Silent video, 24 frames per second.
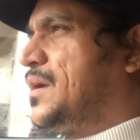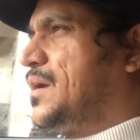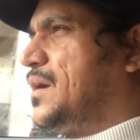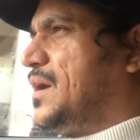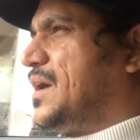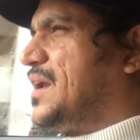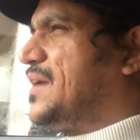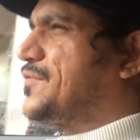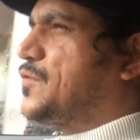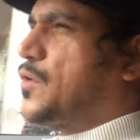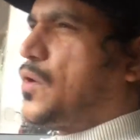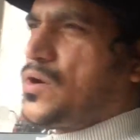
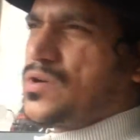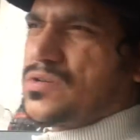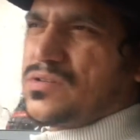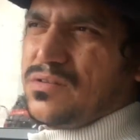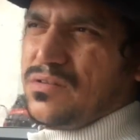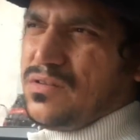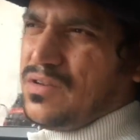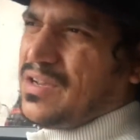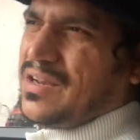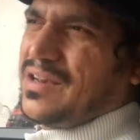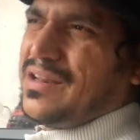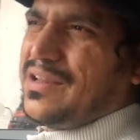And of course,
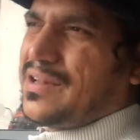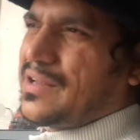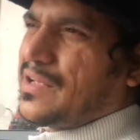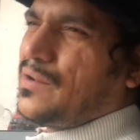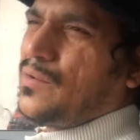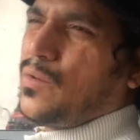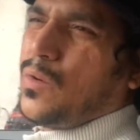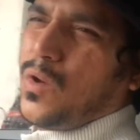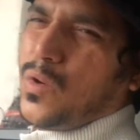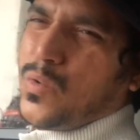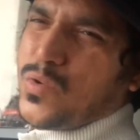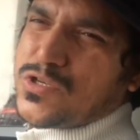it can
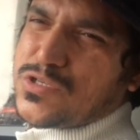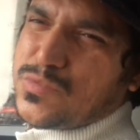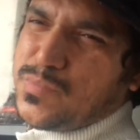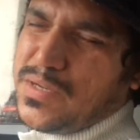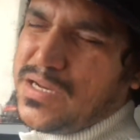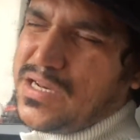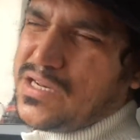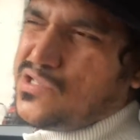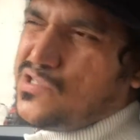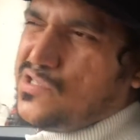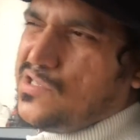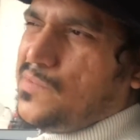always
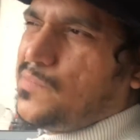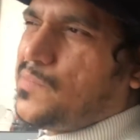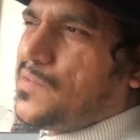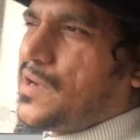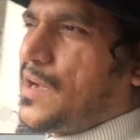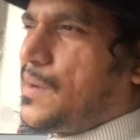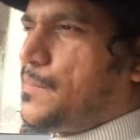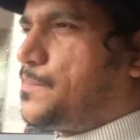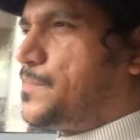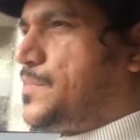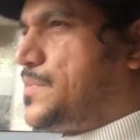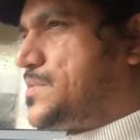be Jeep
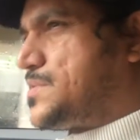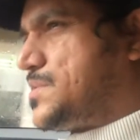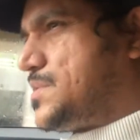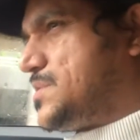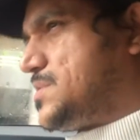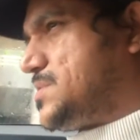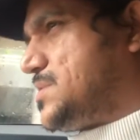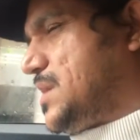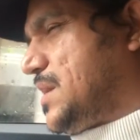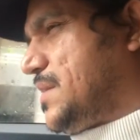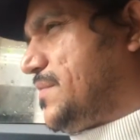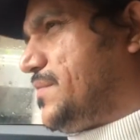Compass and
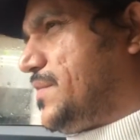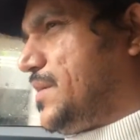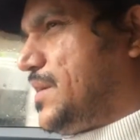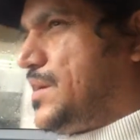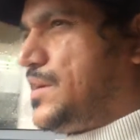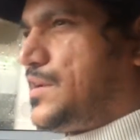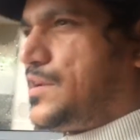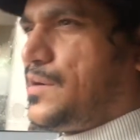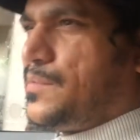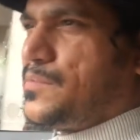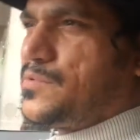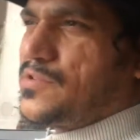stuff in
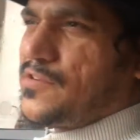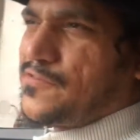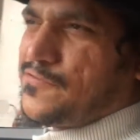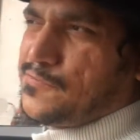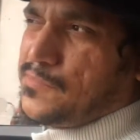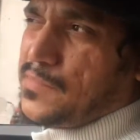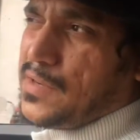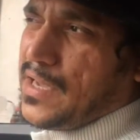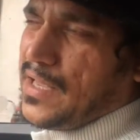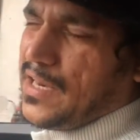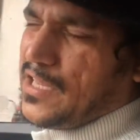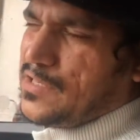terms of
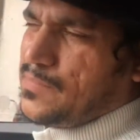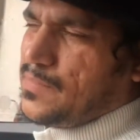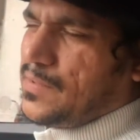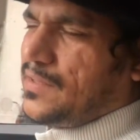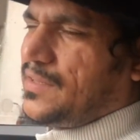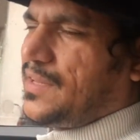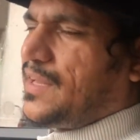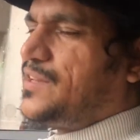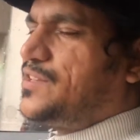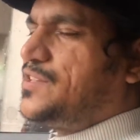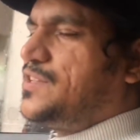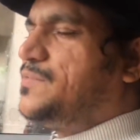mileage, but
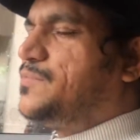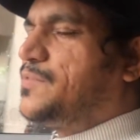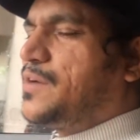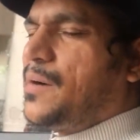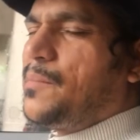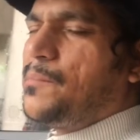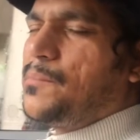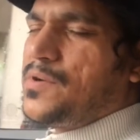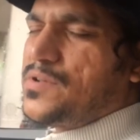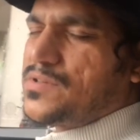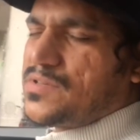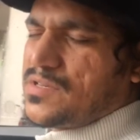then Jeep
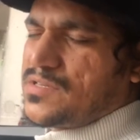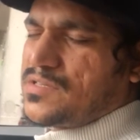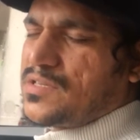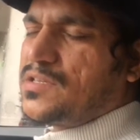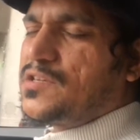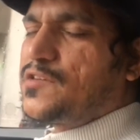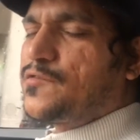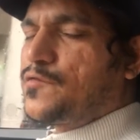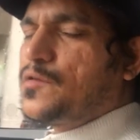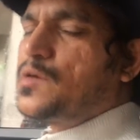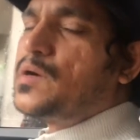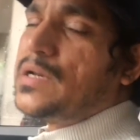Compass is in a
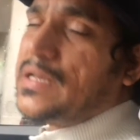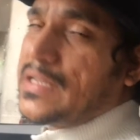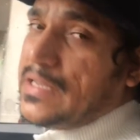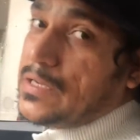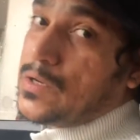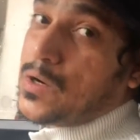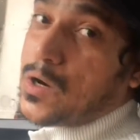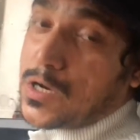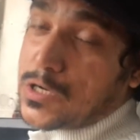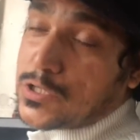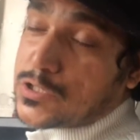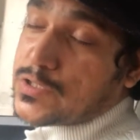different league
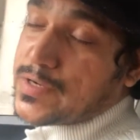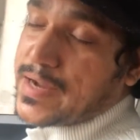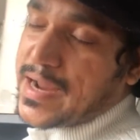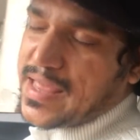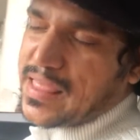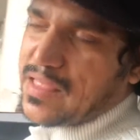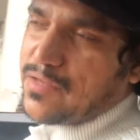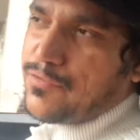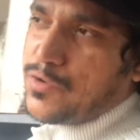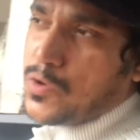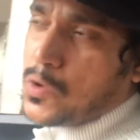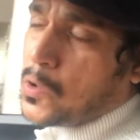
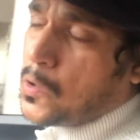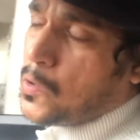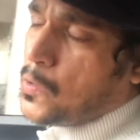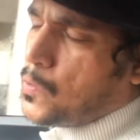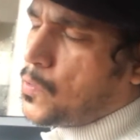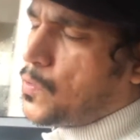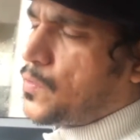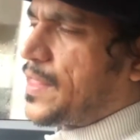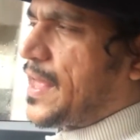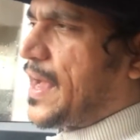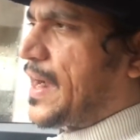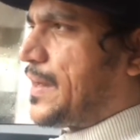altogether. We all know
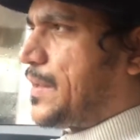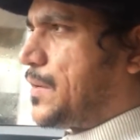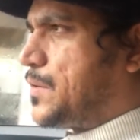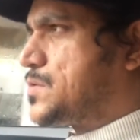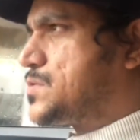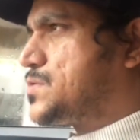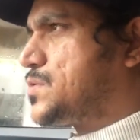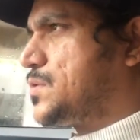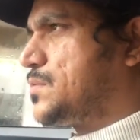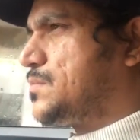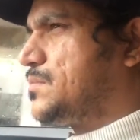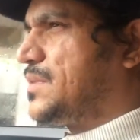that,
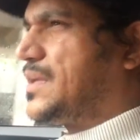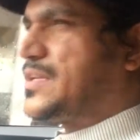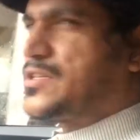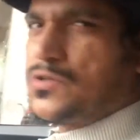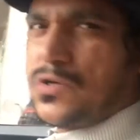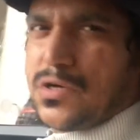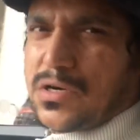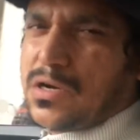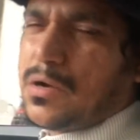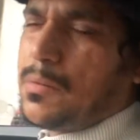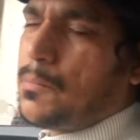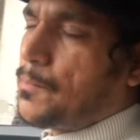so let's
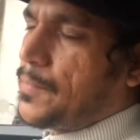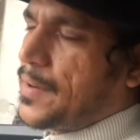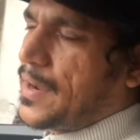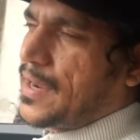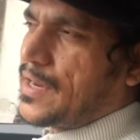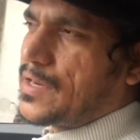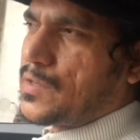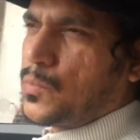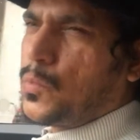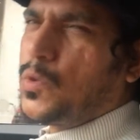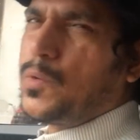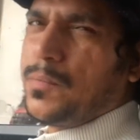not compare.
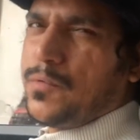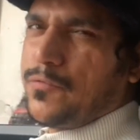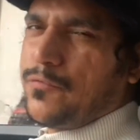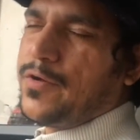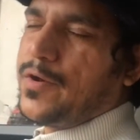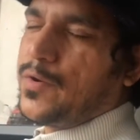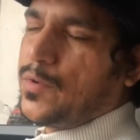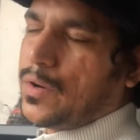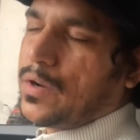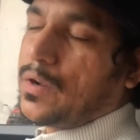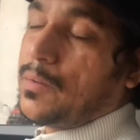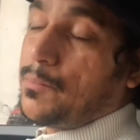It won't be fair
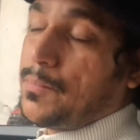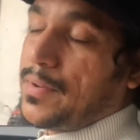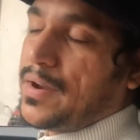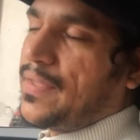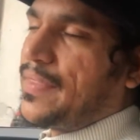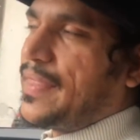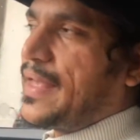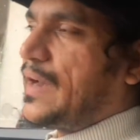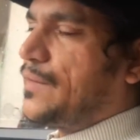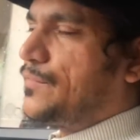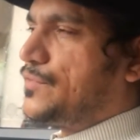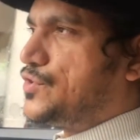to compare
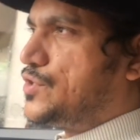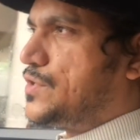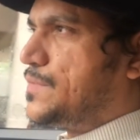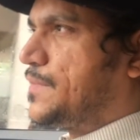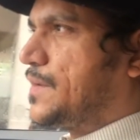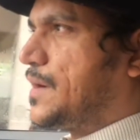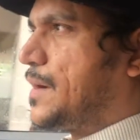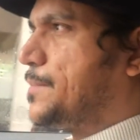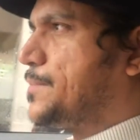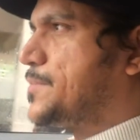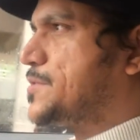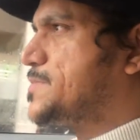that with Jeep
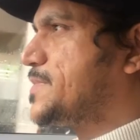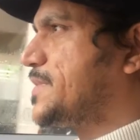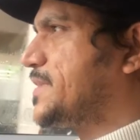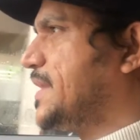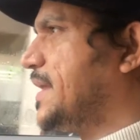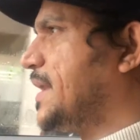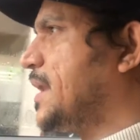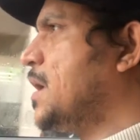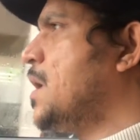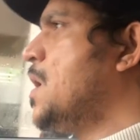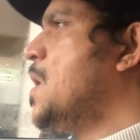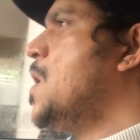Compass. But
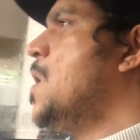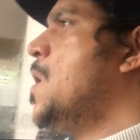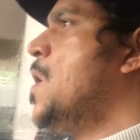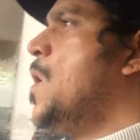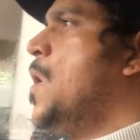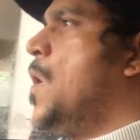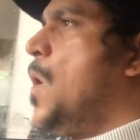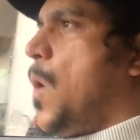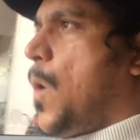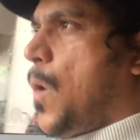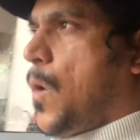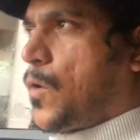then
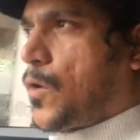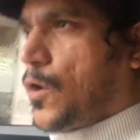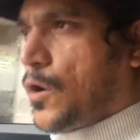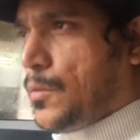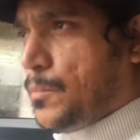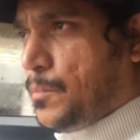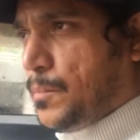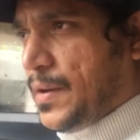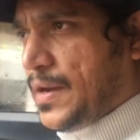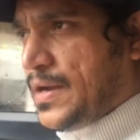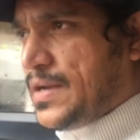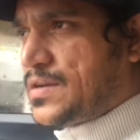overall
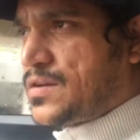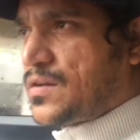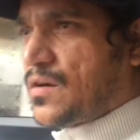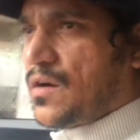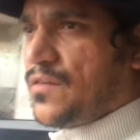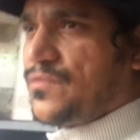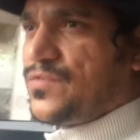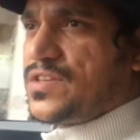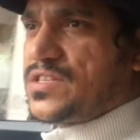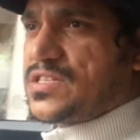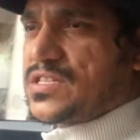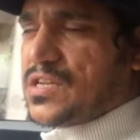build
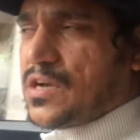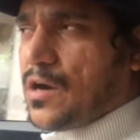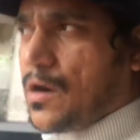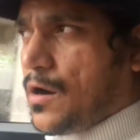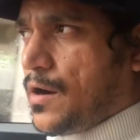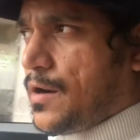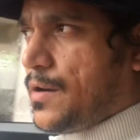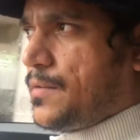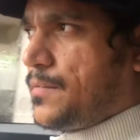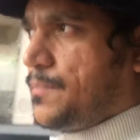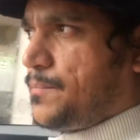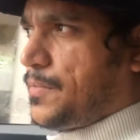of this
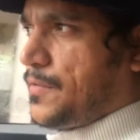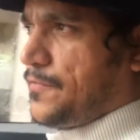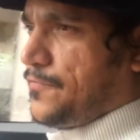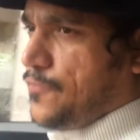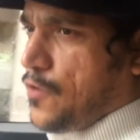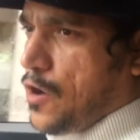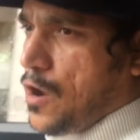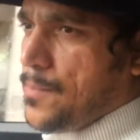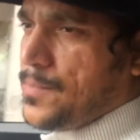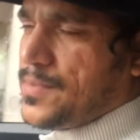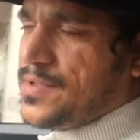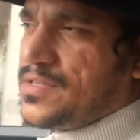car,
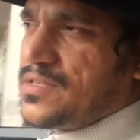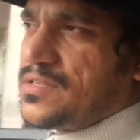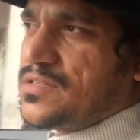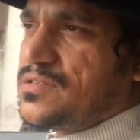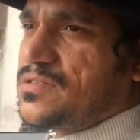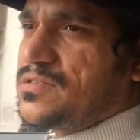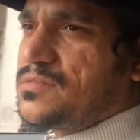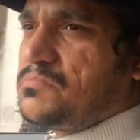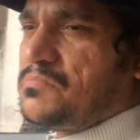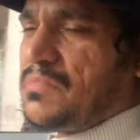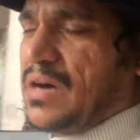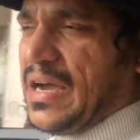
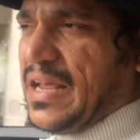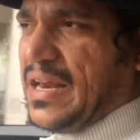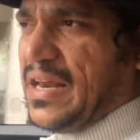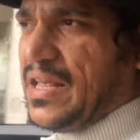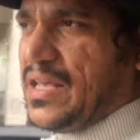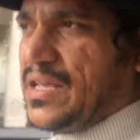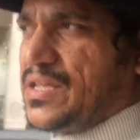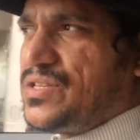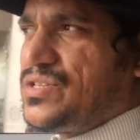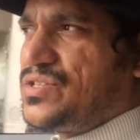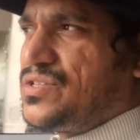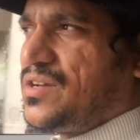performance,
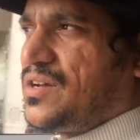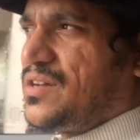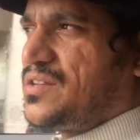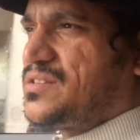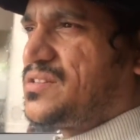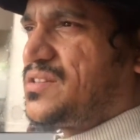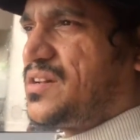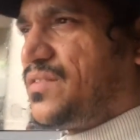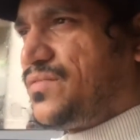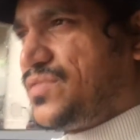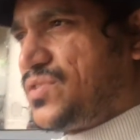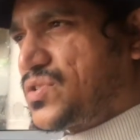mileage,
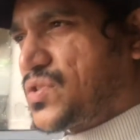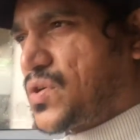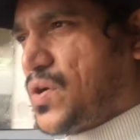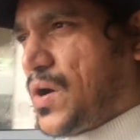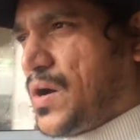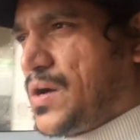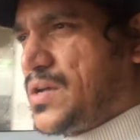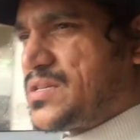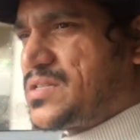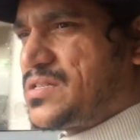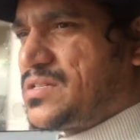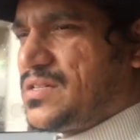service
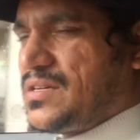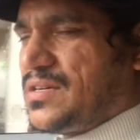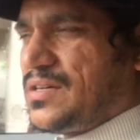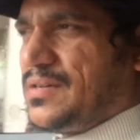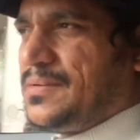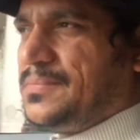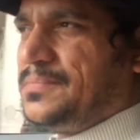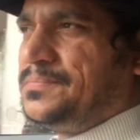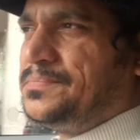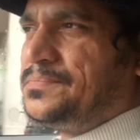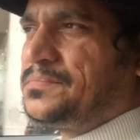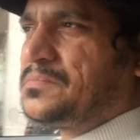cost,
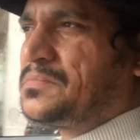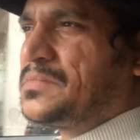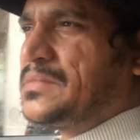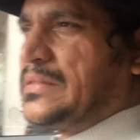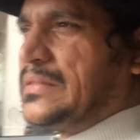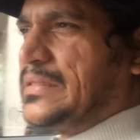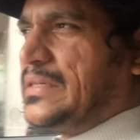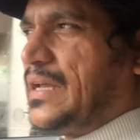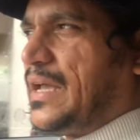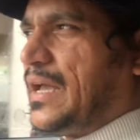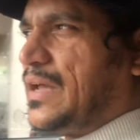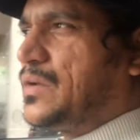
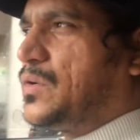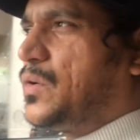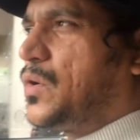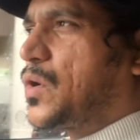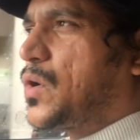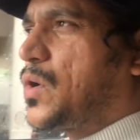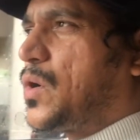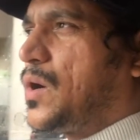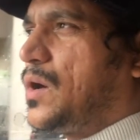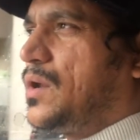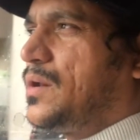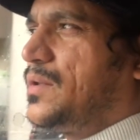and
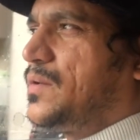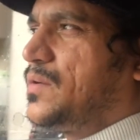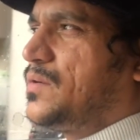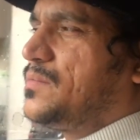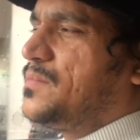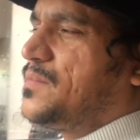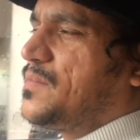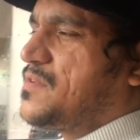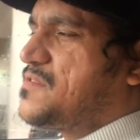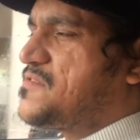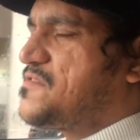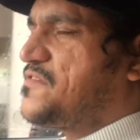overall,
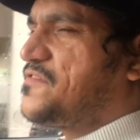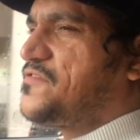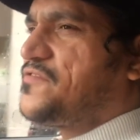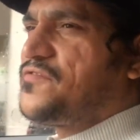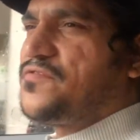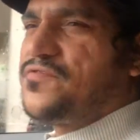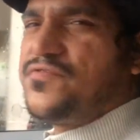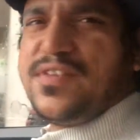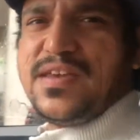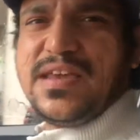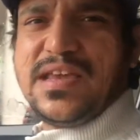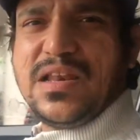
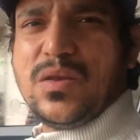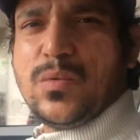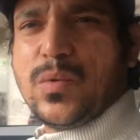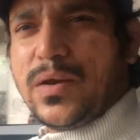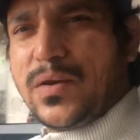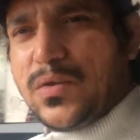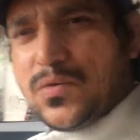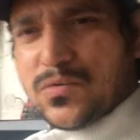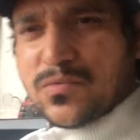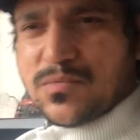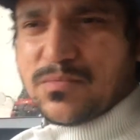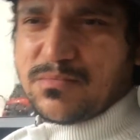feel
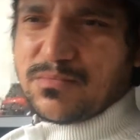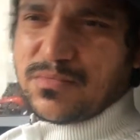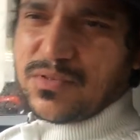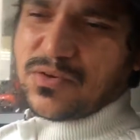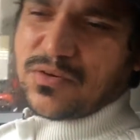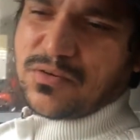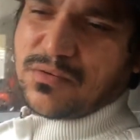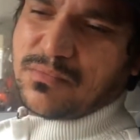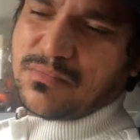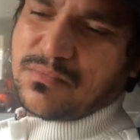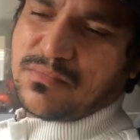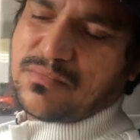when
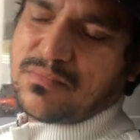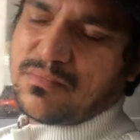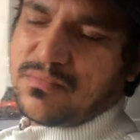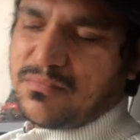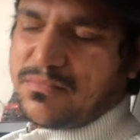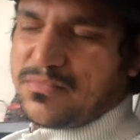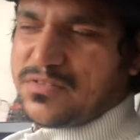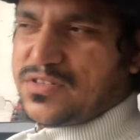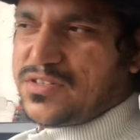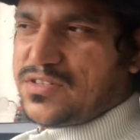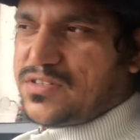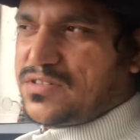you
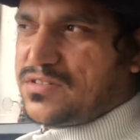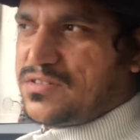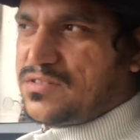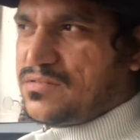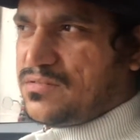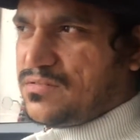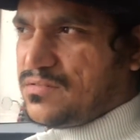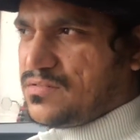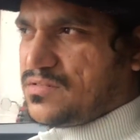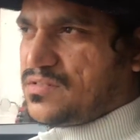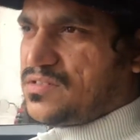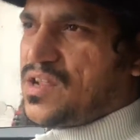
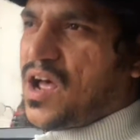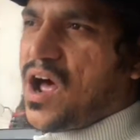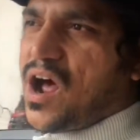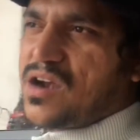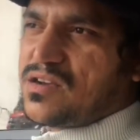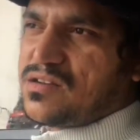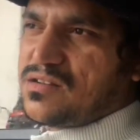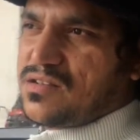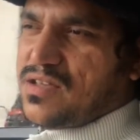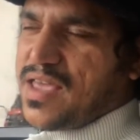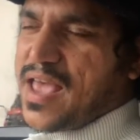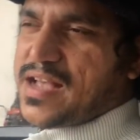
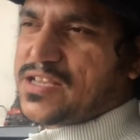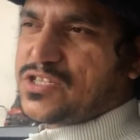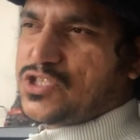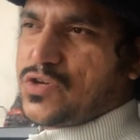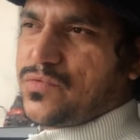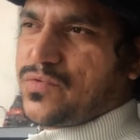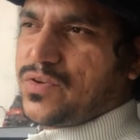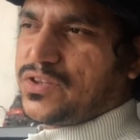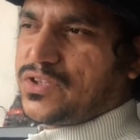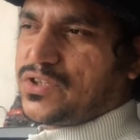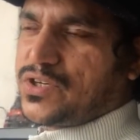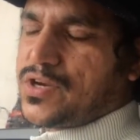start
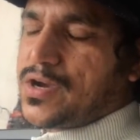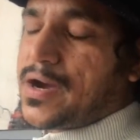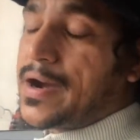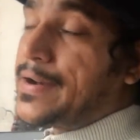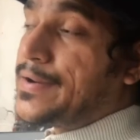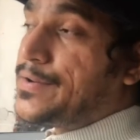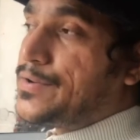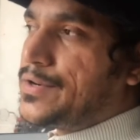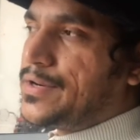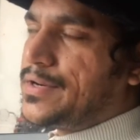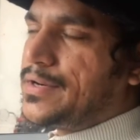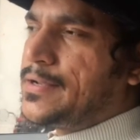XUV
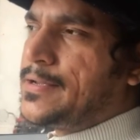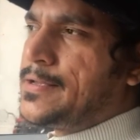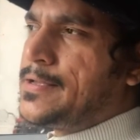300